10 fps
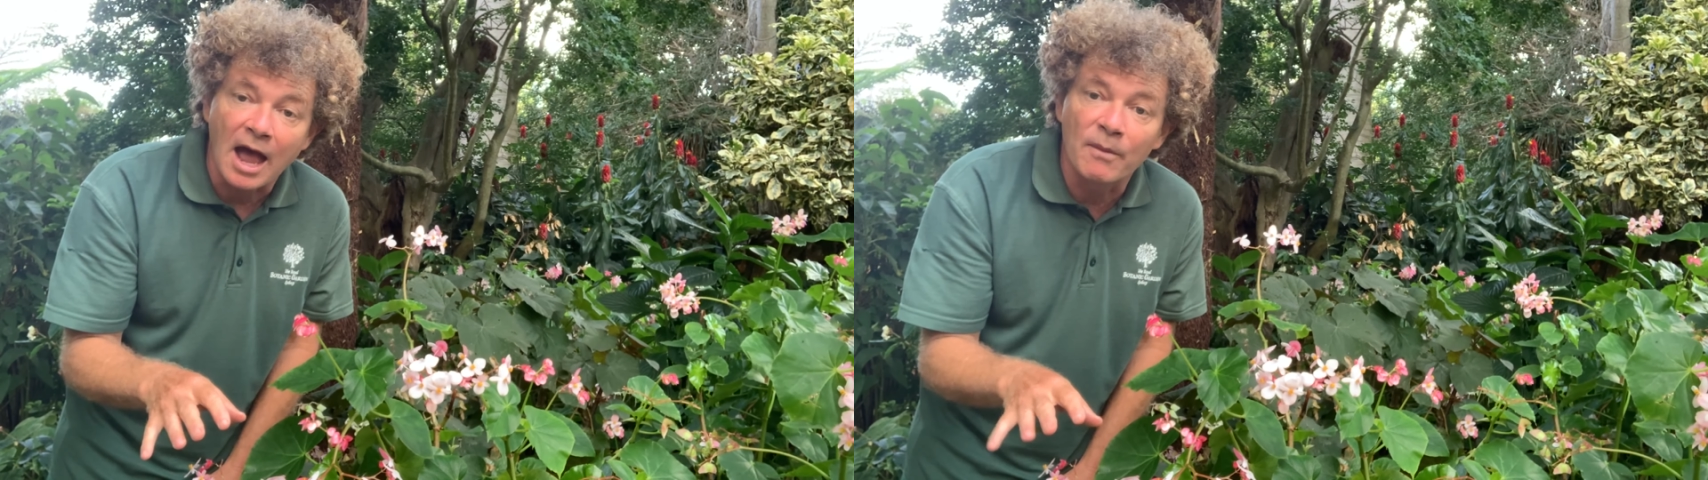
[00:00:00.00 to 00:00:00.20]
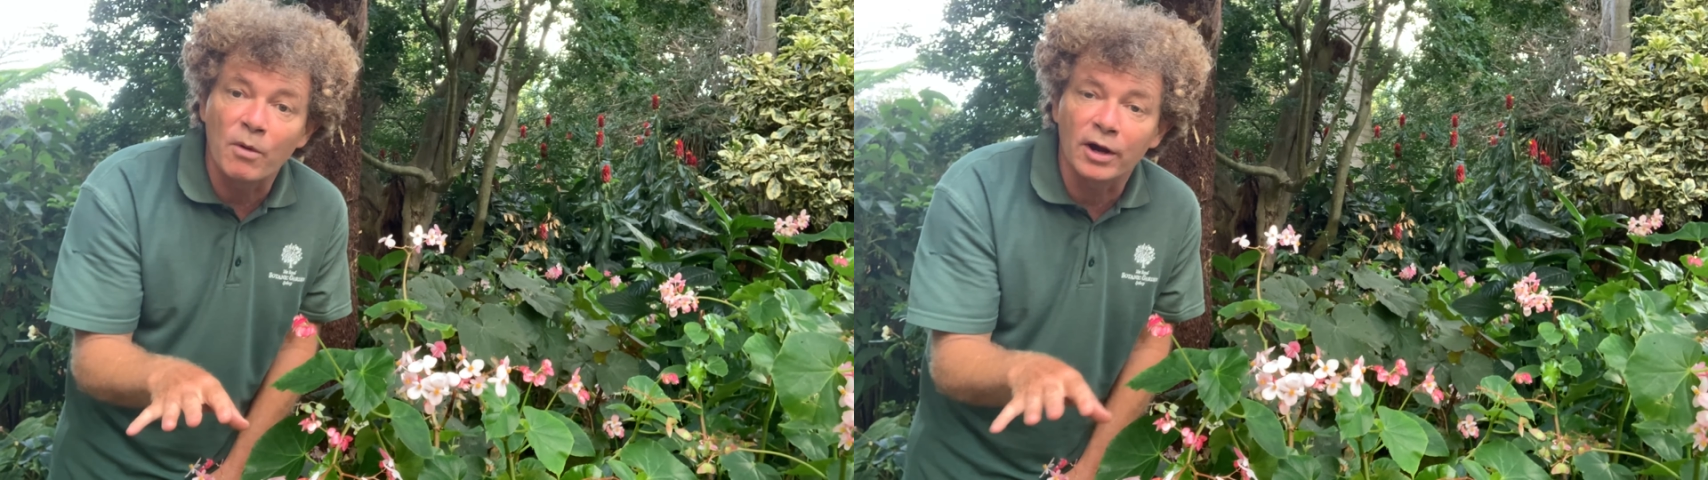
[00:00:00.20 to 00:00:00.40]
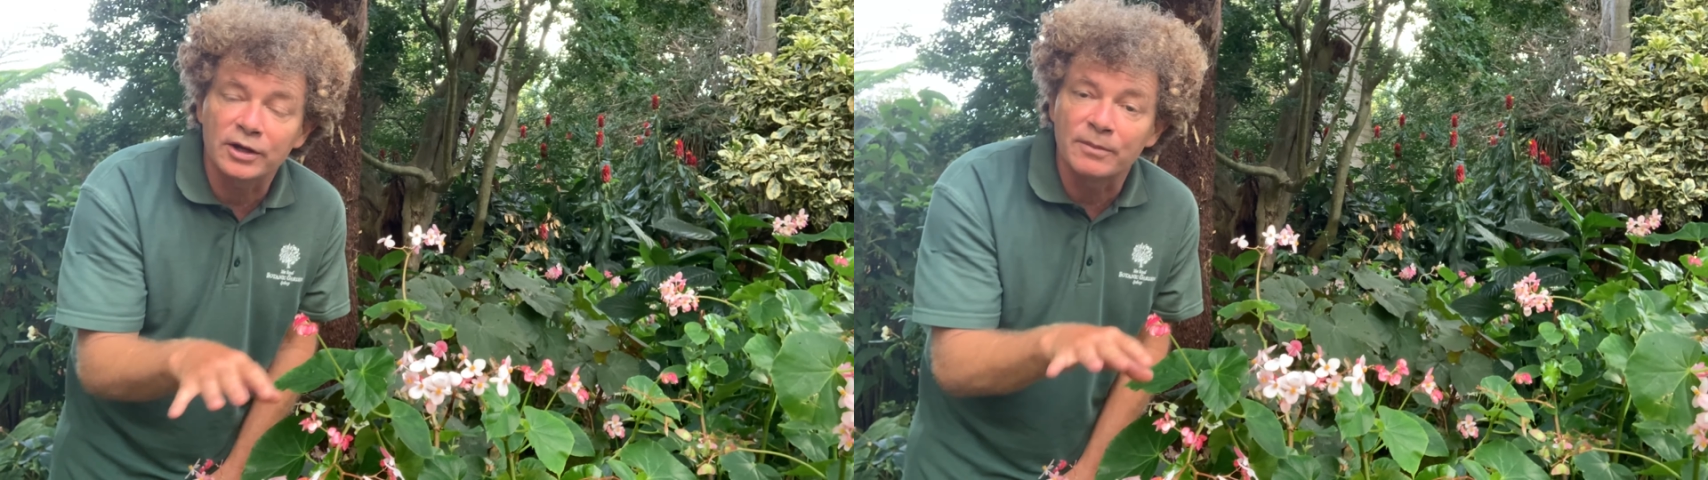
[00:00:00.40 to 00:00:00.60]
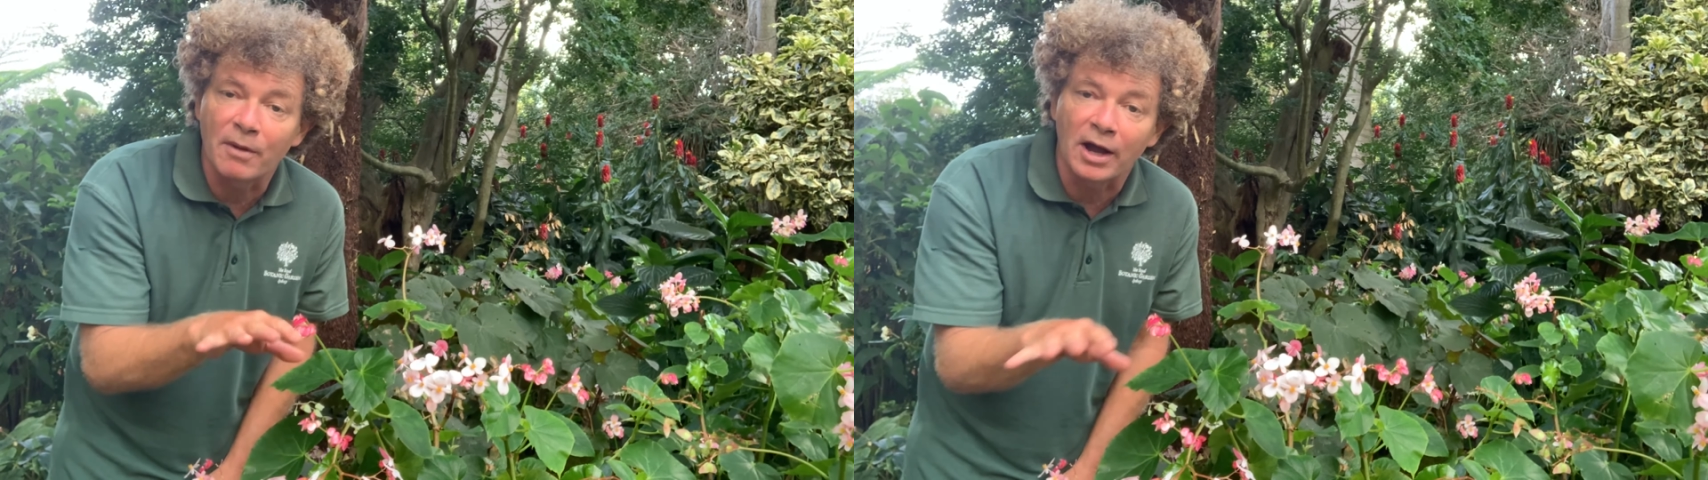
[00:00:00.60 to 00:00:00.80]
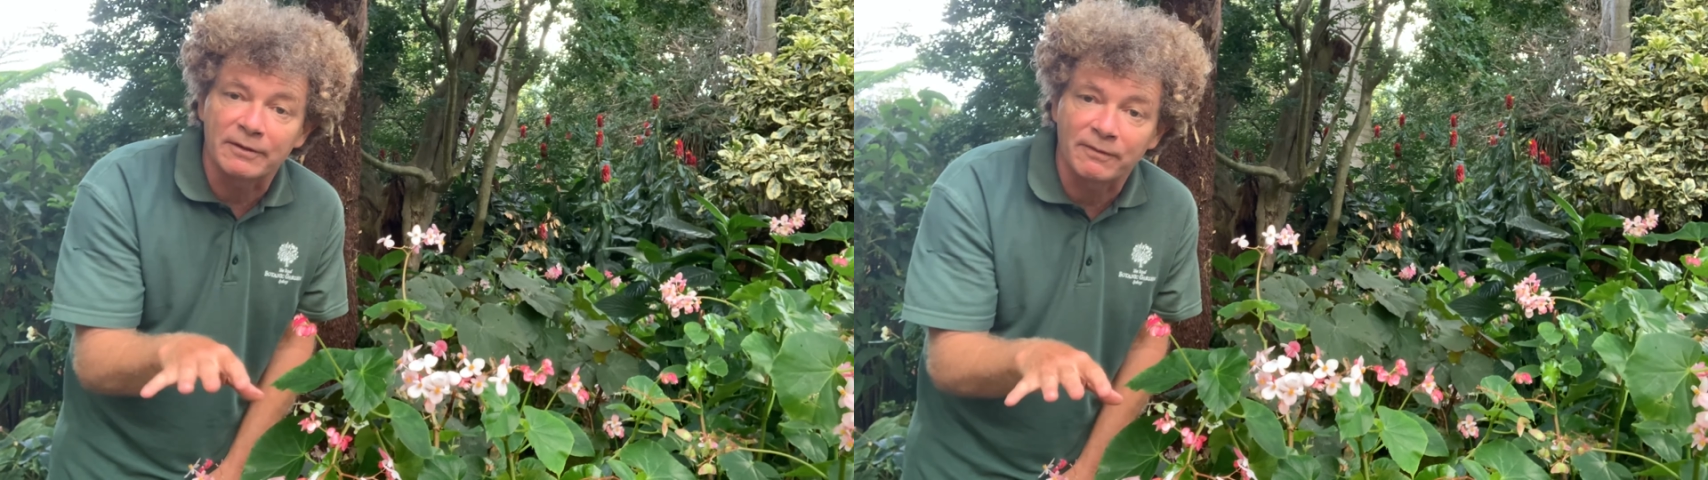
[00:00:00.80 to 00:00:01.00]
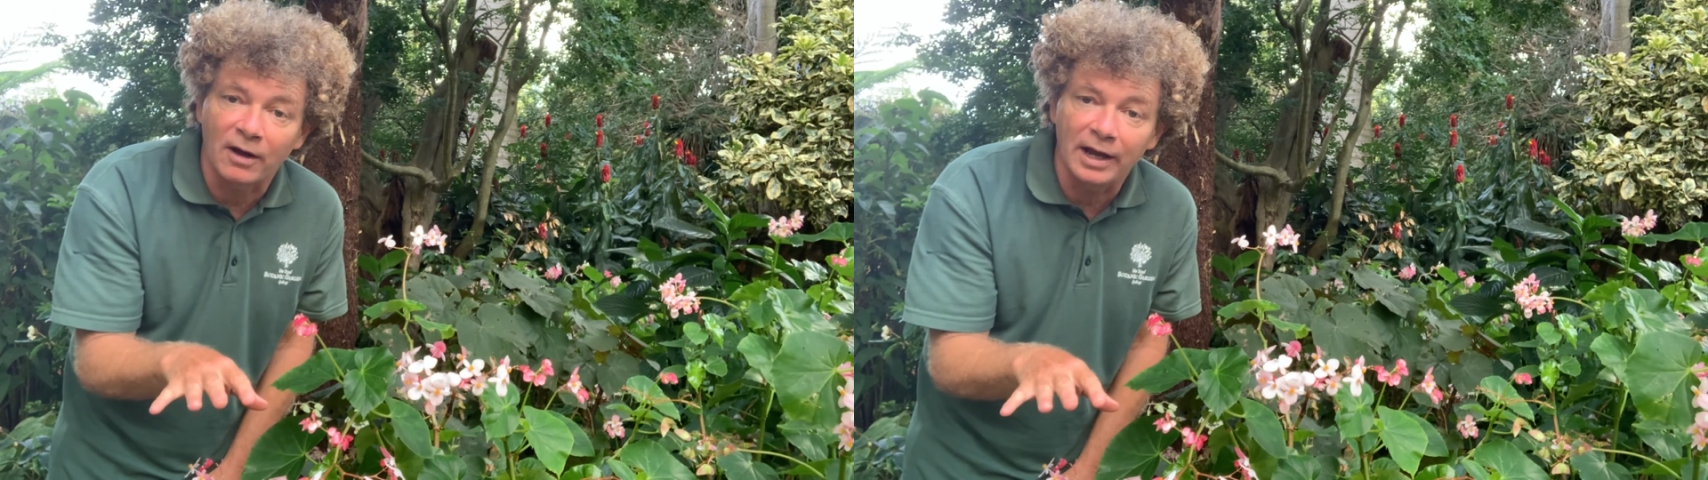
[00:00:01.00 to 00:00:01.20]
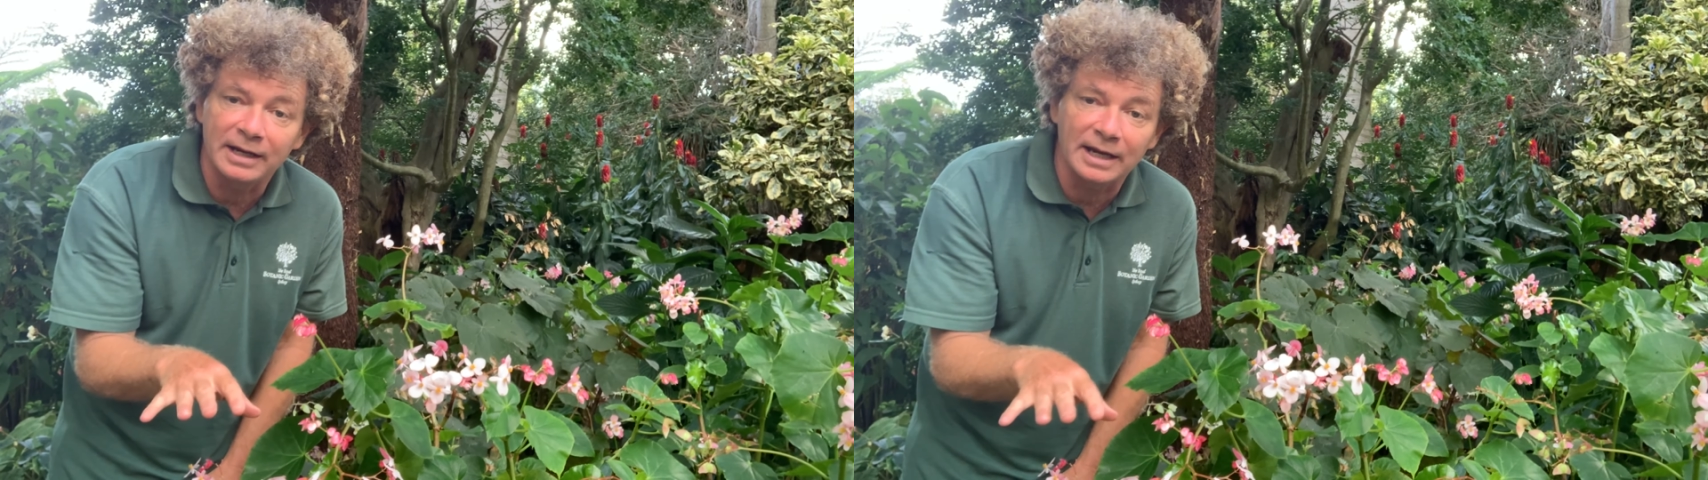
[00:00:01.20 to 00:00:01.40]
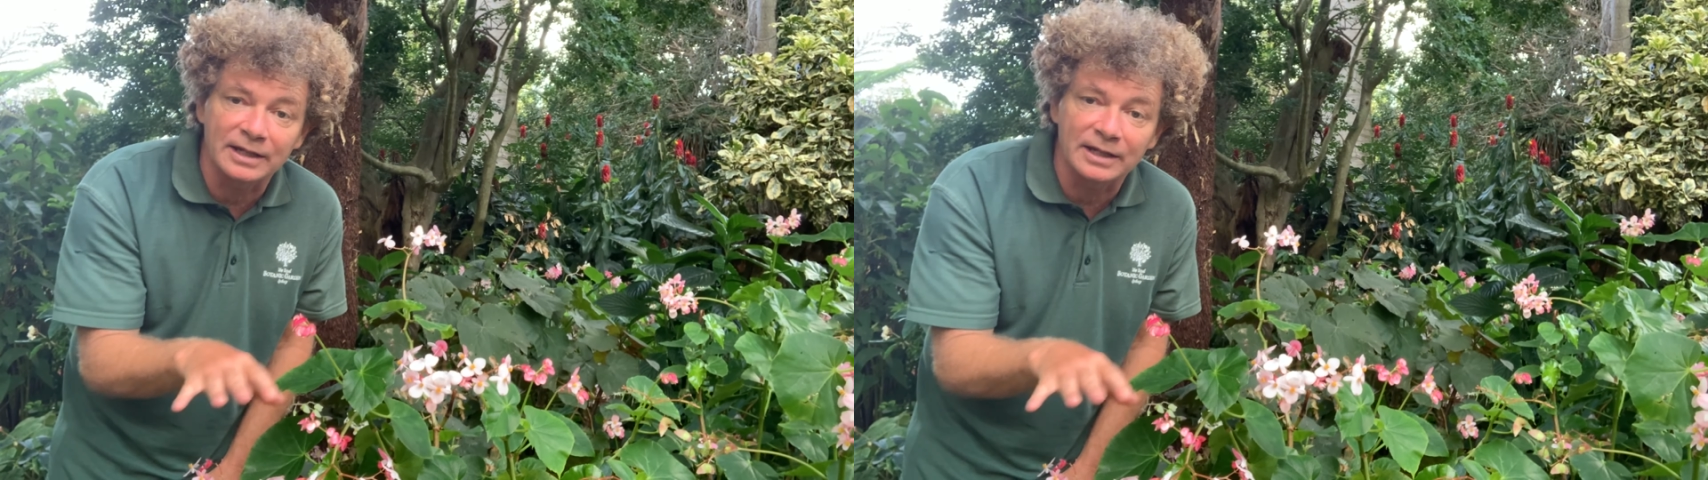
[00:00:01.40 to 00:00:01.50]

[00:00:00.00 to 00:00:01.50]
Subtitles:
And what you might find